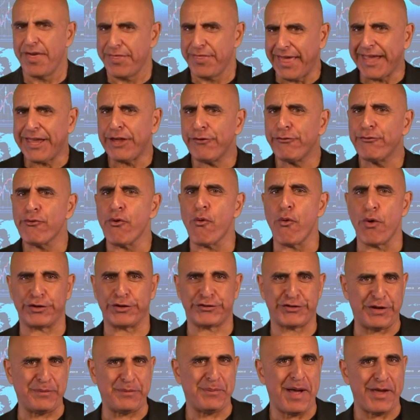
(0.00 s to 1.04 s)
Thank you for
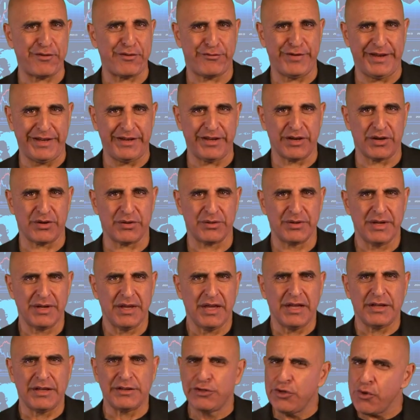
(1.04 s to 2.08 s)
watching my video.
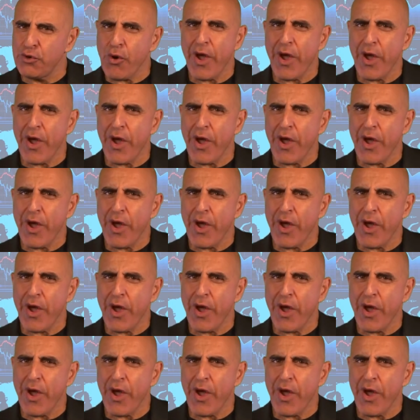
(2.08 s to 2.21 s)
Do